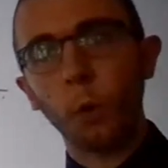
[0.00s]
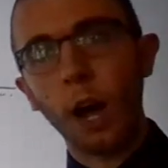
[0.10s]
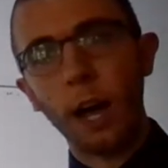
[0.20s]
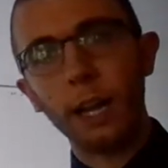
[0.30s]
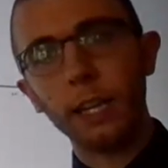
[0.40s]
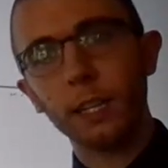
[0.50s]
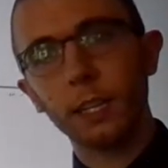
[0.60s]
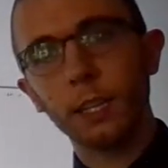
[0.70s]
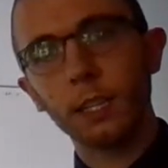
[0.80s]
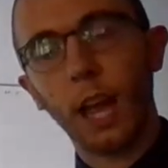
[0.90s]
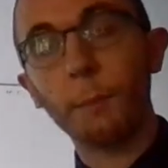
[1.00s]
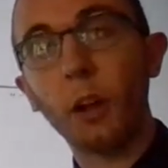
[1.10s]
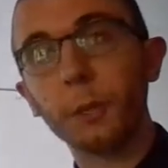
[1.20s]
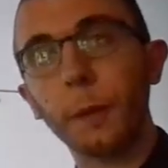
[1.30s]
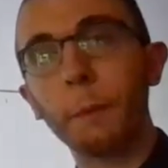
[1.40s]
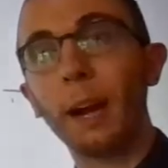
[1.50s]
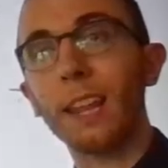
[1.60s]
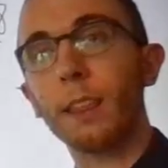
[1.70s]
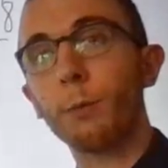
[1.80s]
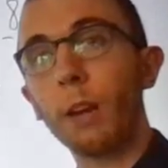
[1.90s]
y, I multiplied by
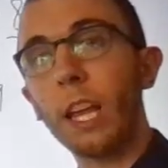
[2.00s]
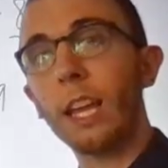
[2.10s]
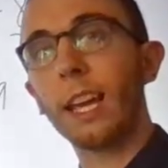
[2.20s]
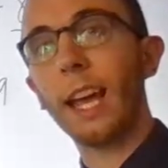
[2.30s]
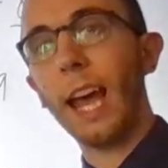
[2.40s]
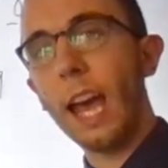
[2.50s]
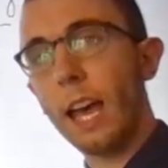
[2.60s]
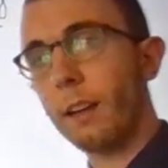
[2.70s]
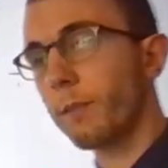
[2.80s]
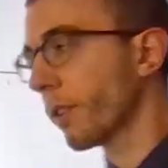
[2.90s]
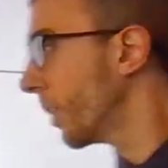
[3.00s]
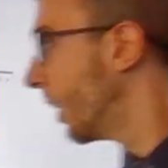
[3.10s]
3/2.